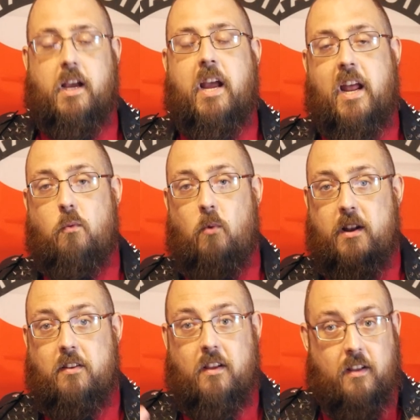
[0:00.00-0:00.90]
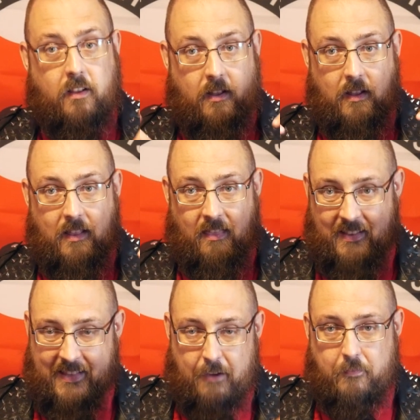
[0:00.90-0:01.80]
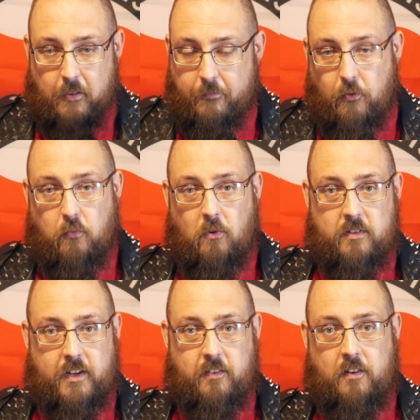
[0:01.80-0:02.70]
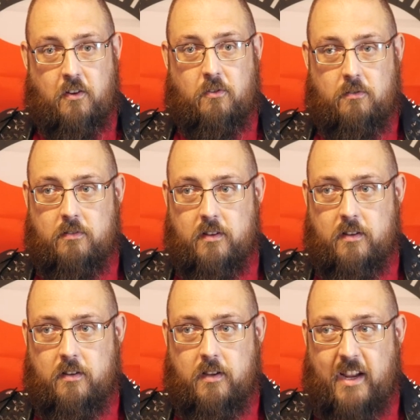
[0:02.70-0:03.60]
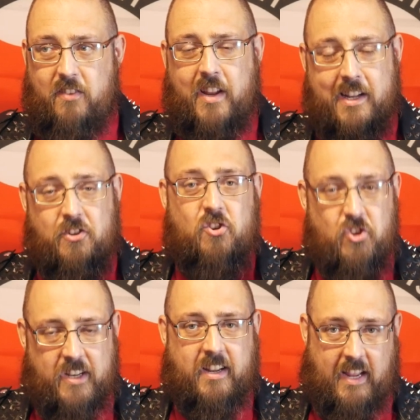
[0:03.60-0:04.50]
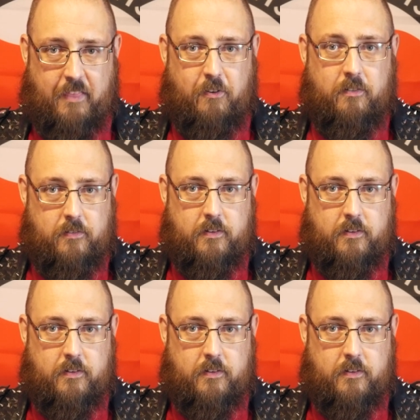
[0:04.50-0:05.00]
And what the left in the first world needs to do is get it together